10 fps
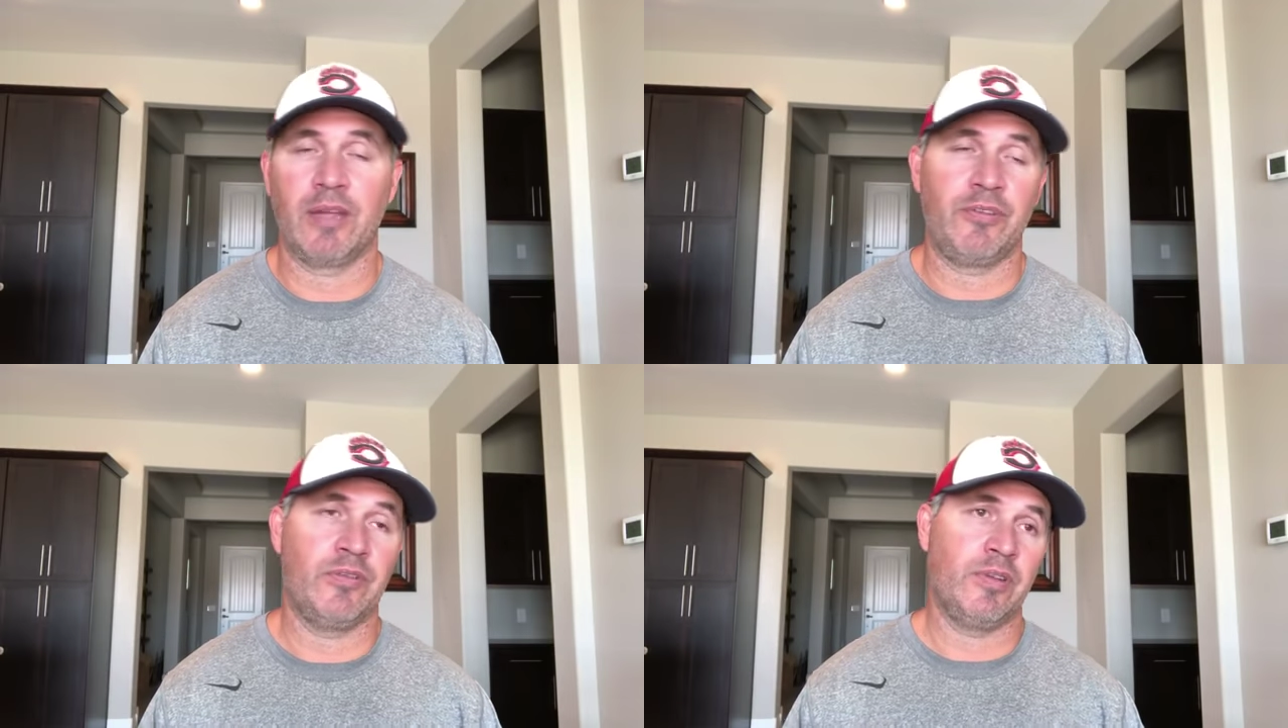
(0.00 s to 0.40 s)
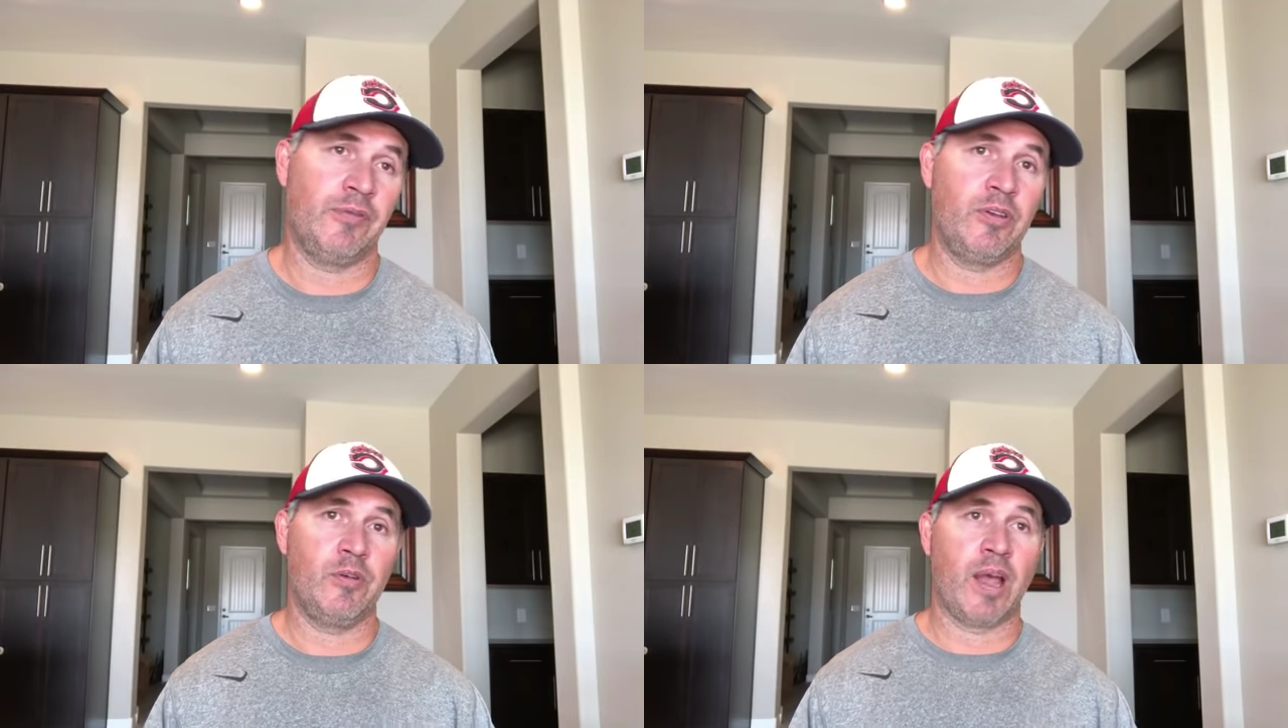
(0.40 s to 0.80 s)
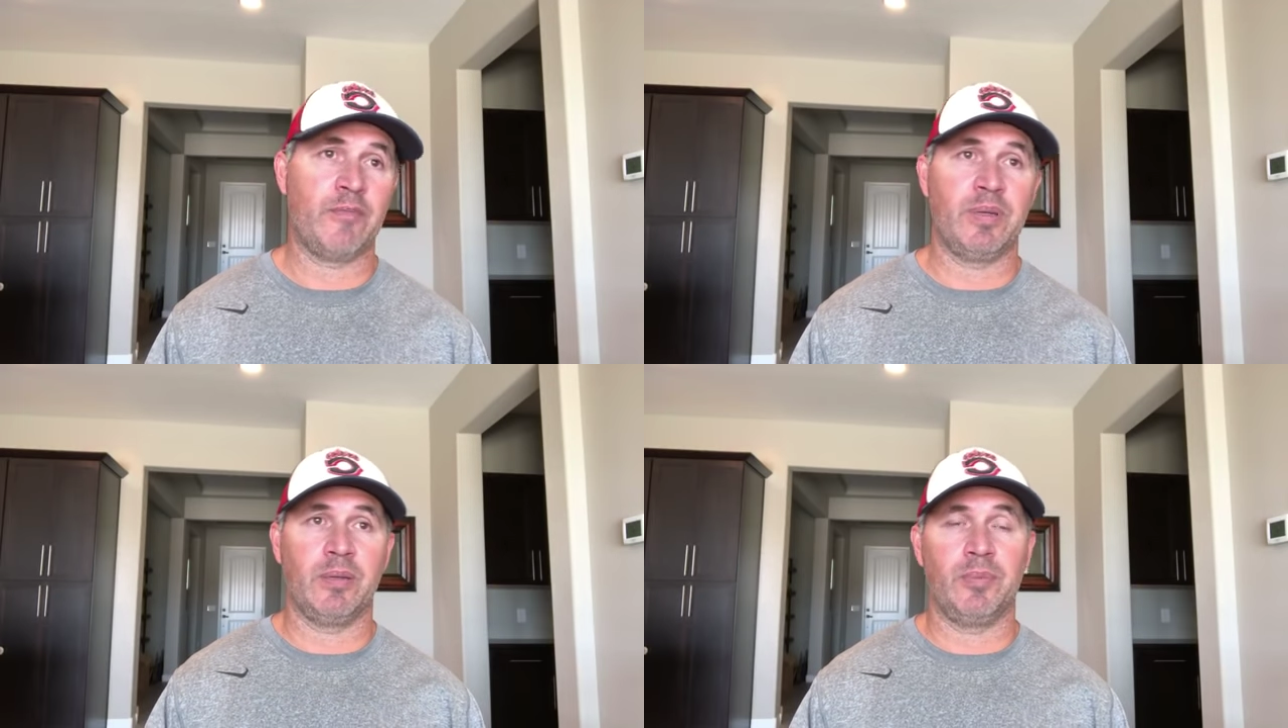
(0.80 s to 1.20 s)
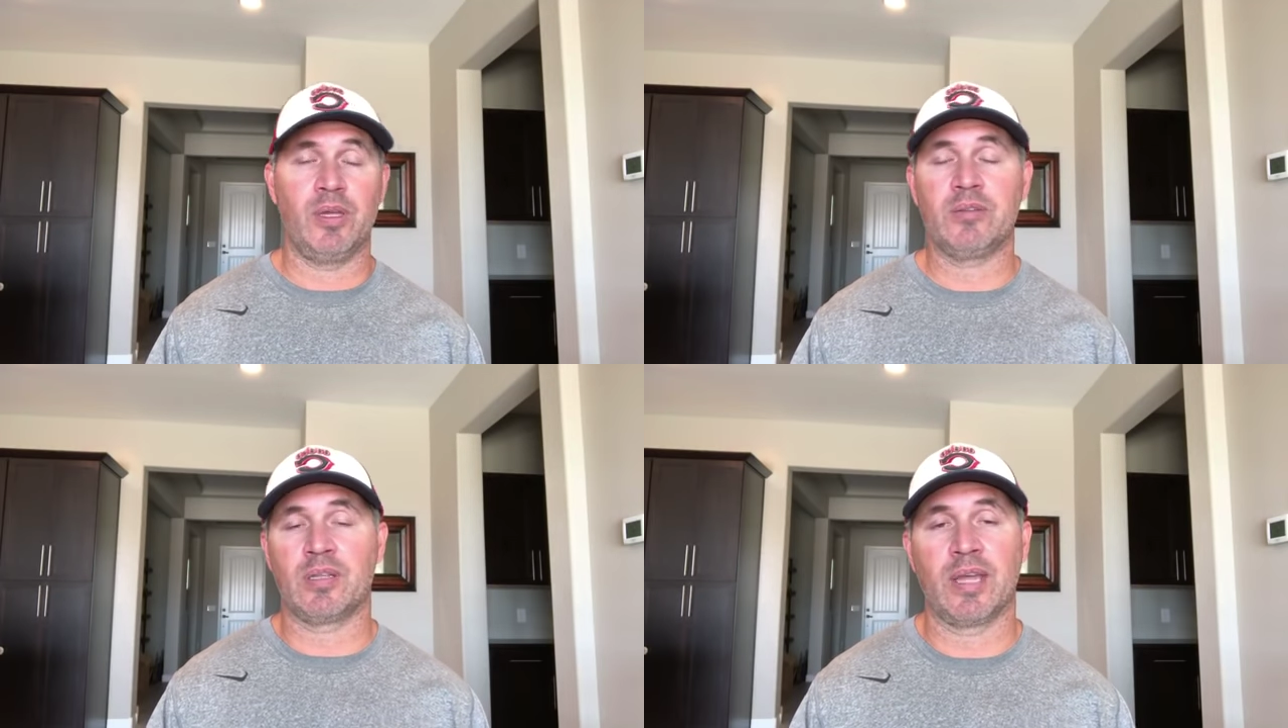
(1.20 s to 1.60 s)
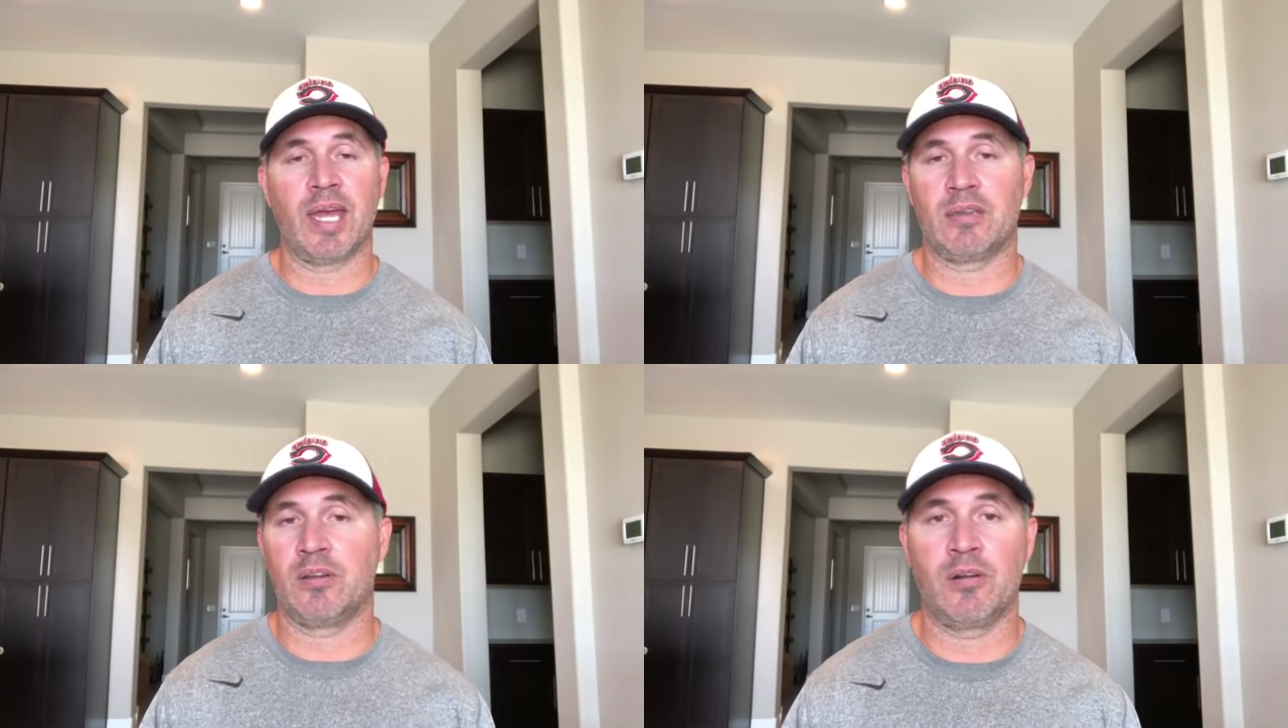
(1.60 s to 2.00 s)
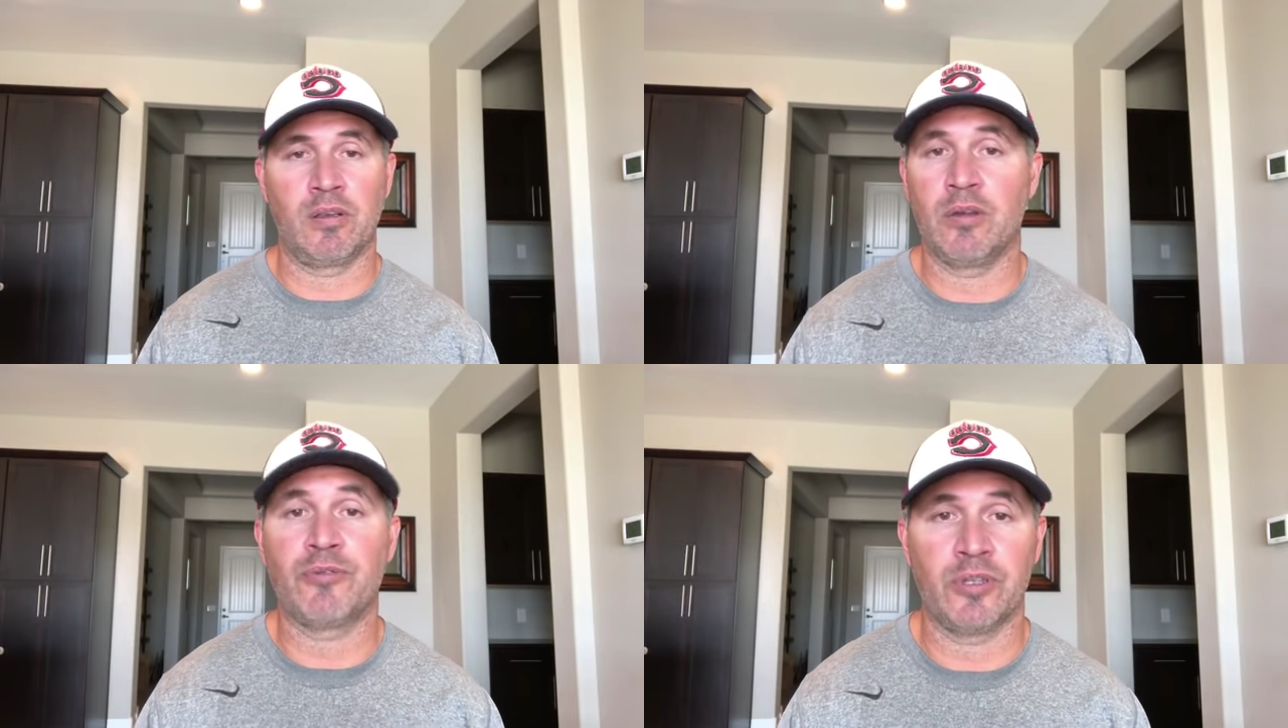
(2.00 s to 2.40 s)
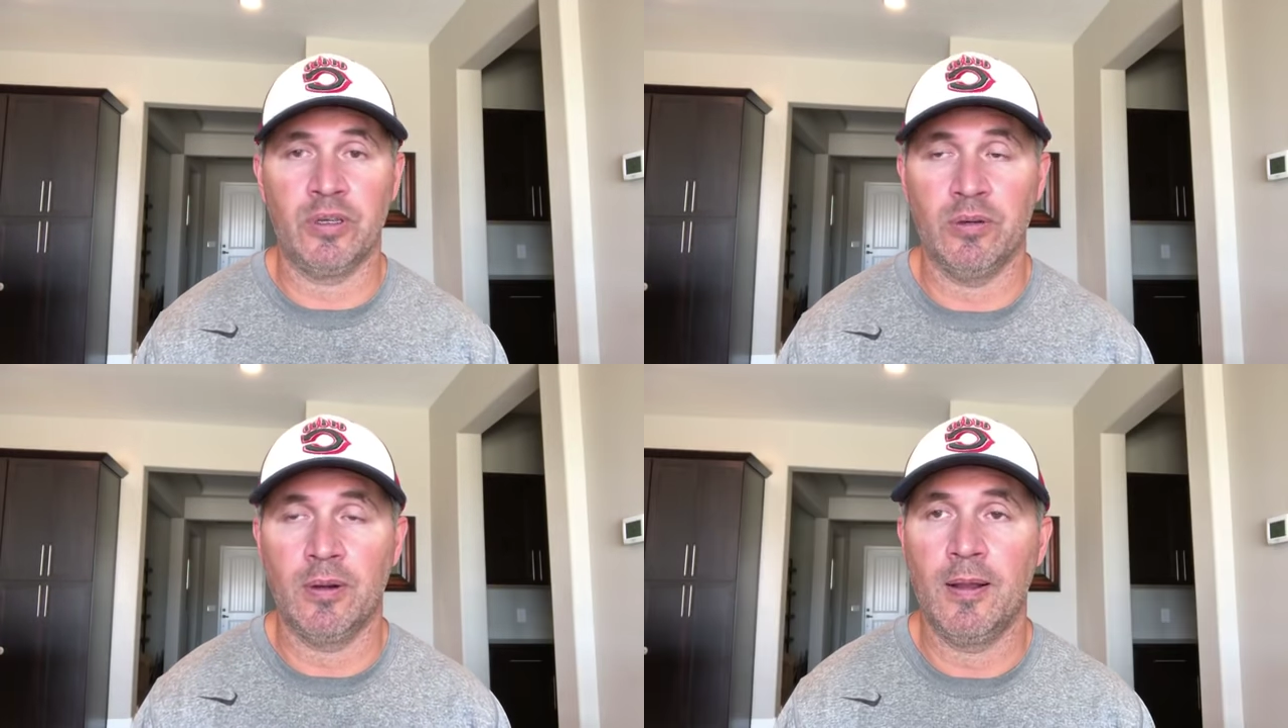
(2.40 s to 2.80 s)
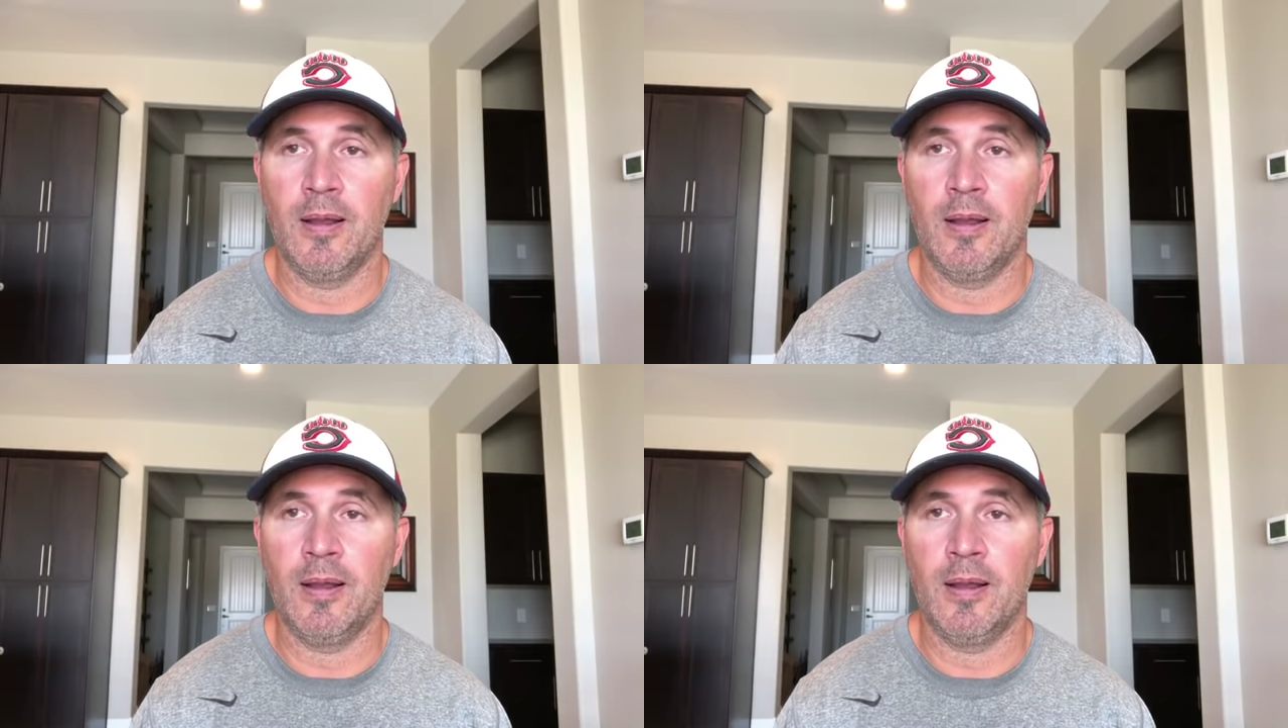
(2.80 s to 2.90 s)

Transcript: If you have been immune to that, good for you.